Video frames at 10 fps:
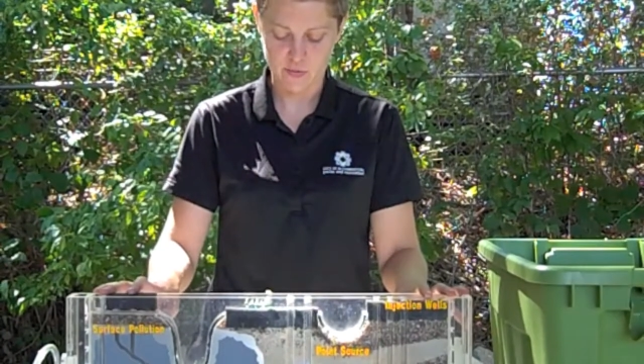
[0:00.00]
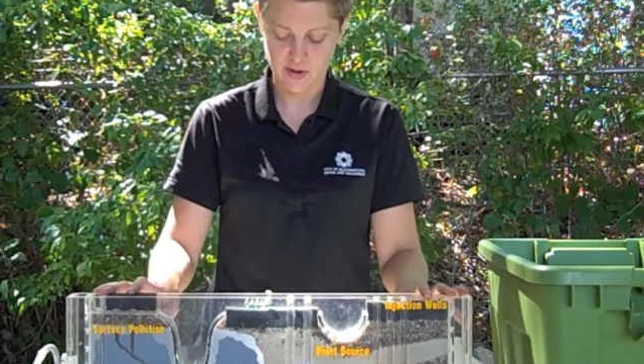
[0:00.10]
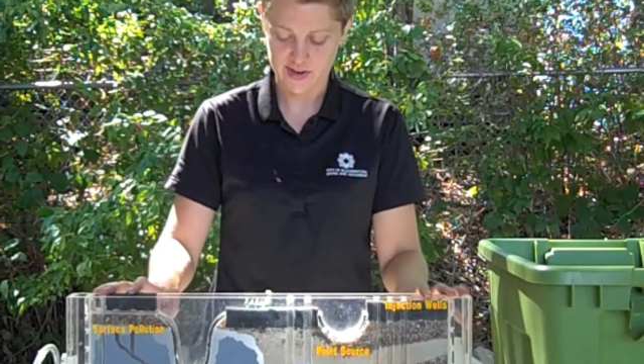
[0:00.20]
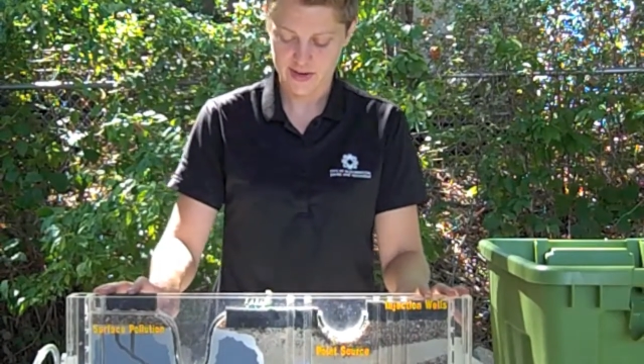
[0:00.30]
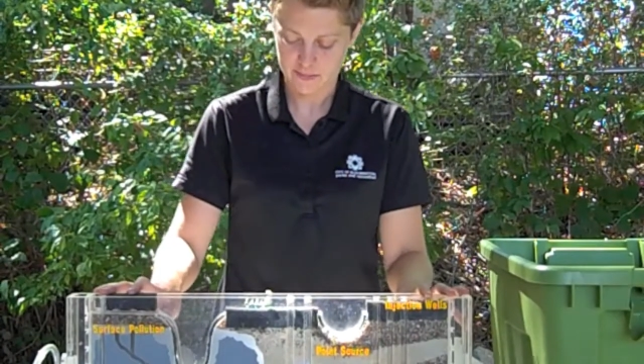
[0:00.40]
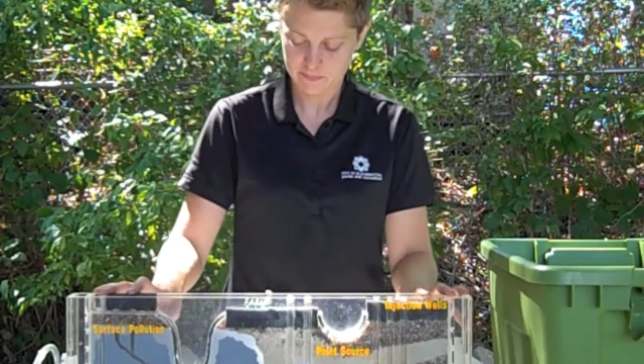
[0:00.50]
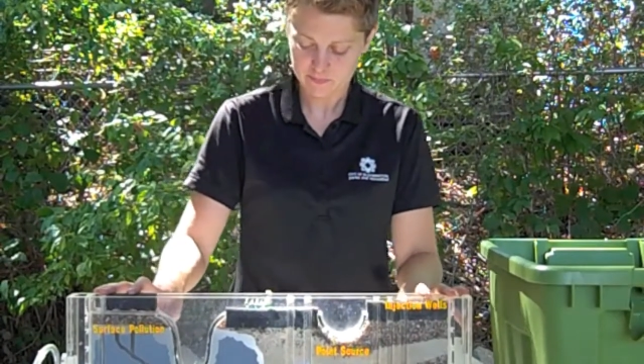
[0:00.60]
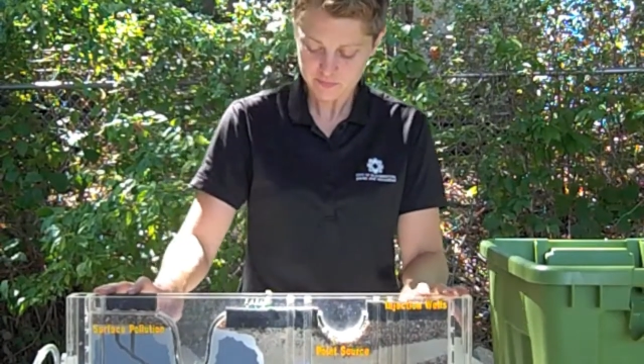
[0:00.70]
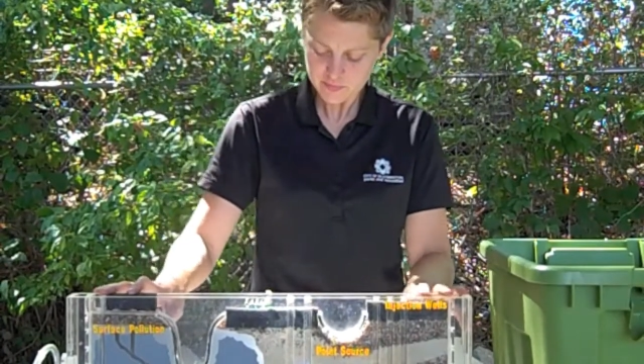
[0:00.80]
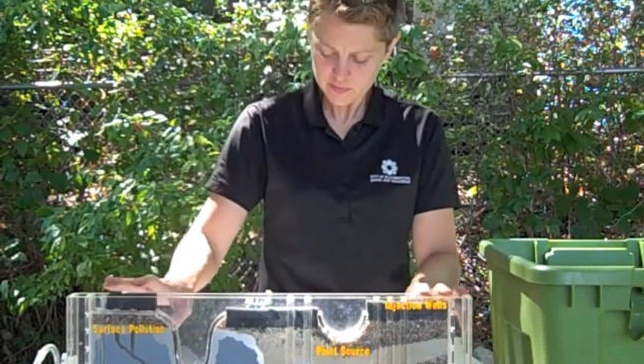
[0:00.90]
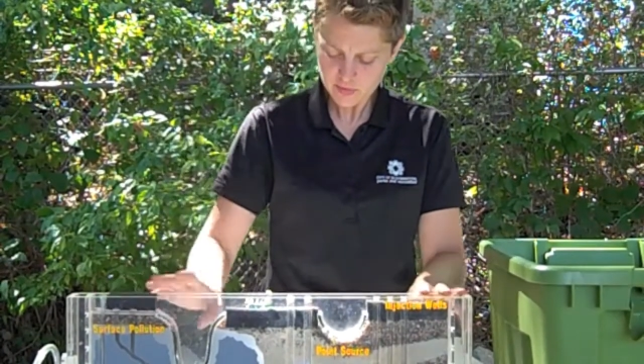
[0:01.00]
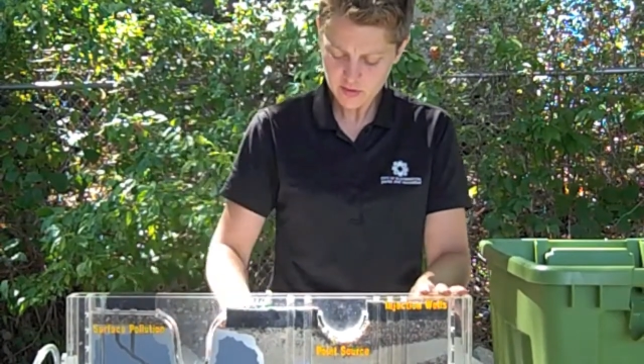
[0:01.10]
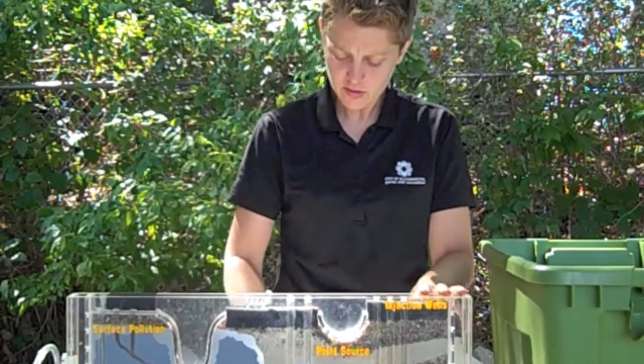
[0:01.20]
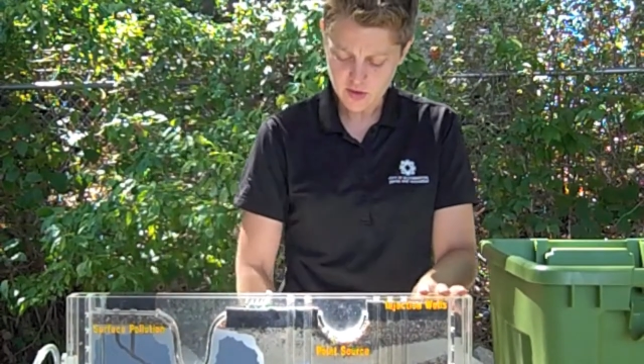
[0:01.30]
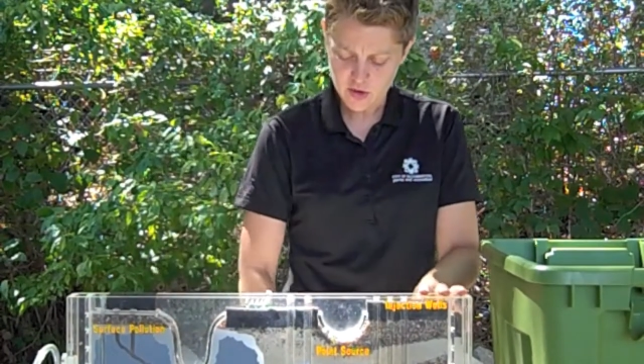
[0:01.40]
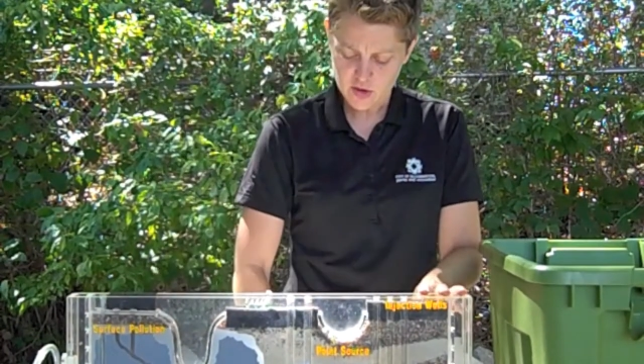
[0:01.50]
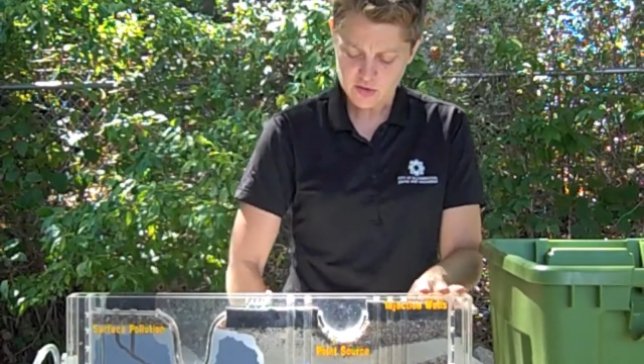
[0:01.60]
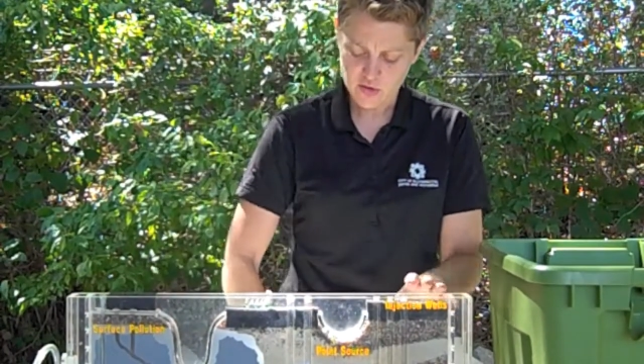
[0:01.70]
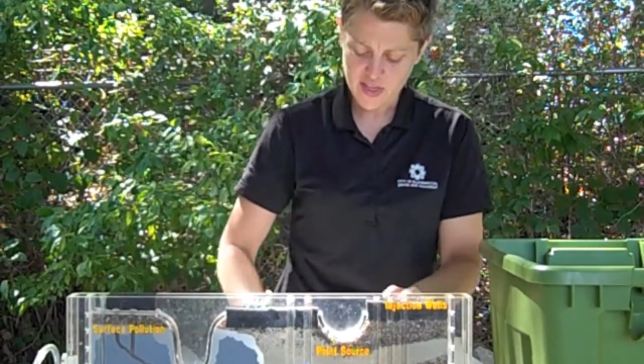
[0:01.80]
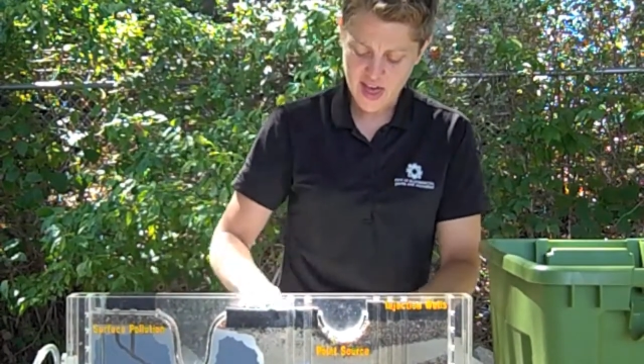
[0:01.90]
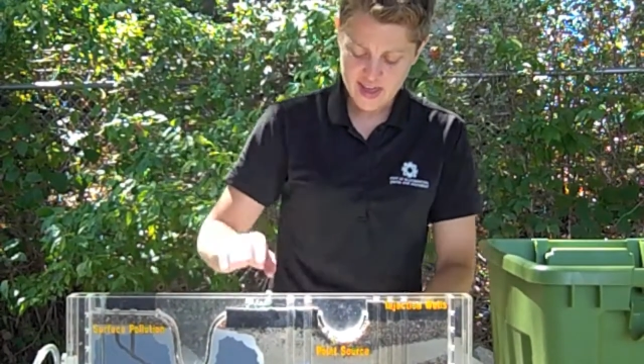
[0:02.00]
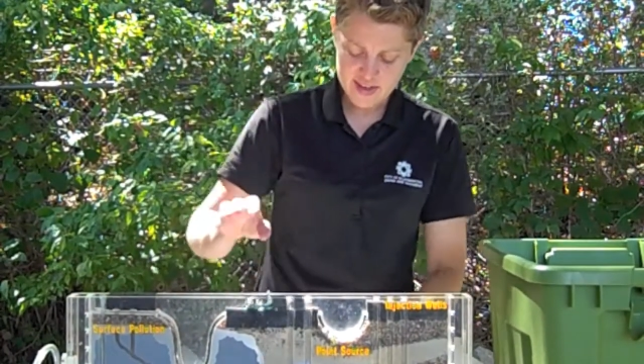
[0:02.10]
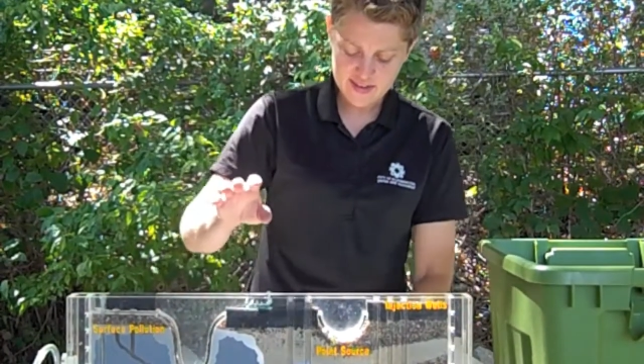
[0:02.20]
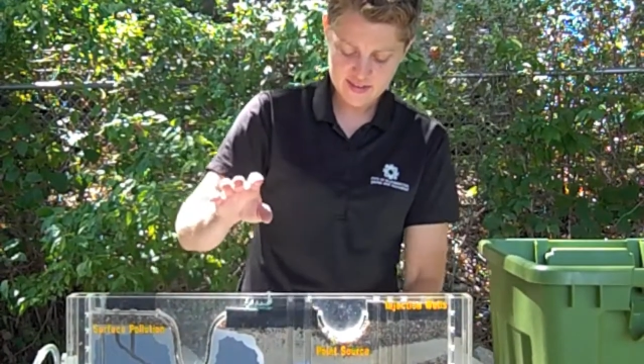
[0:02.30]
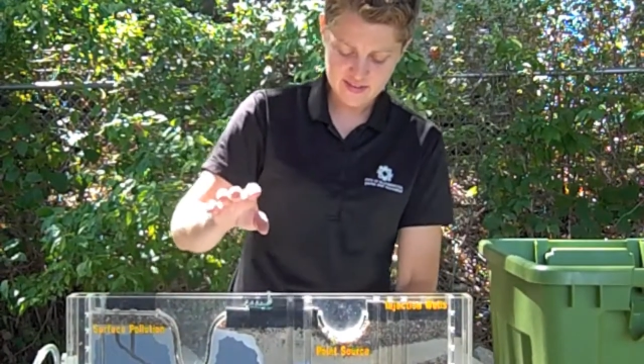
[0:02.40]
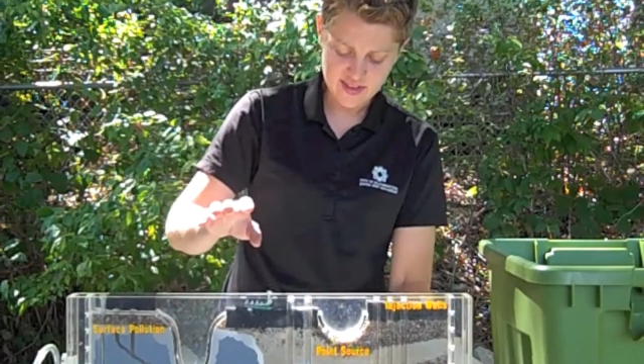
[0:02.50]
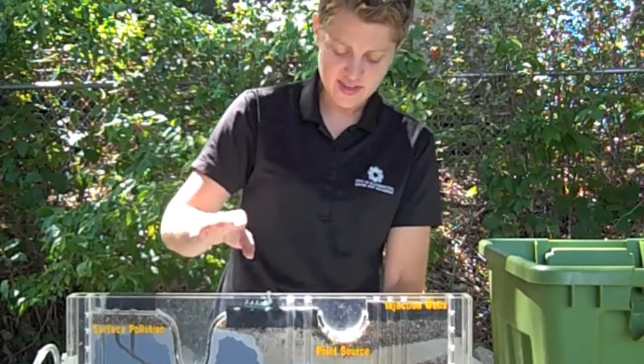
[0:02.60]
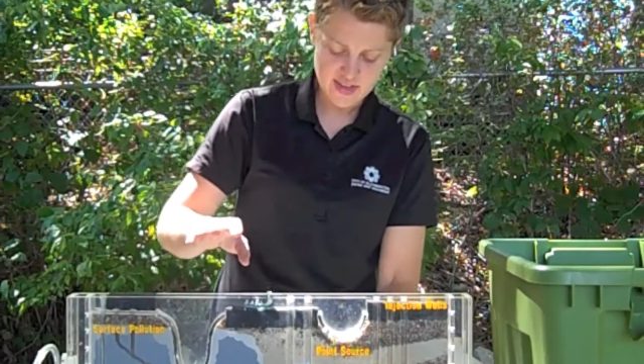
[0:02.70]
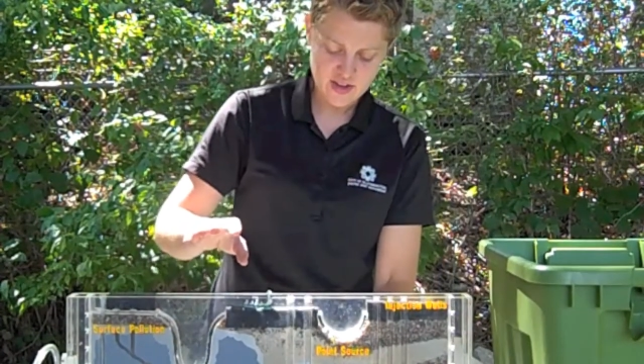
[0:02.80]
working. So that is the